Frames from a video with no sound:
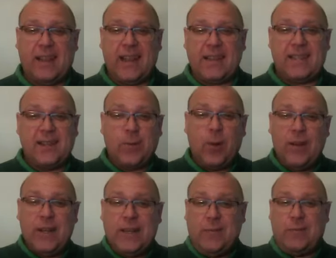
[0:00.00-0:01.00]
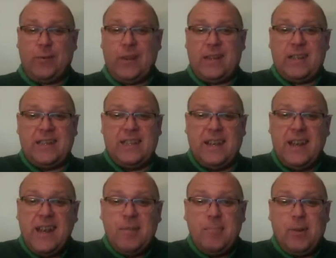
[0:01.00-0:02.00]
That's the one difference.
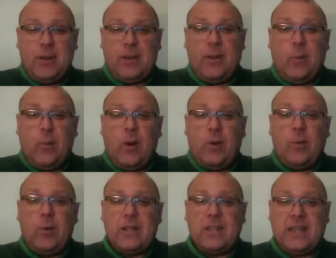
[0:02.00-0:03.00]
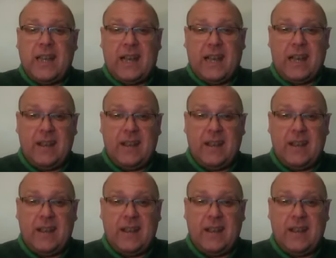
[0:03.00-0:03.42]
But what was there?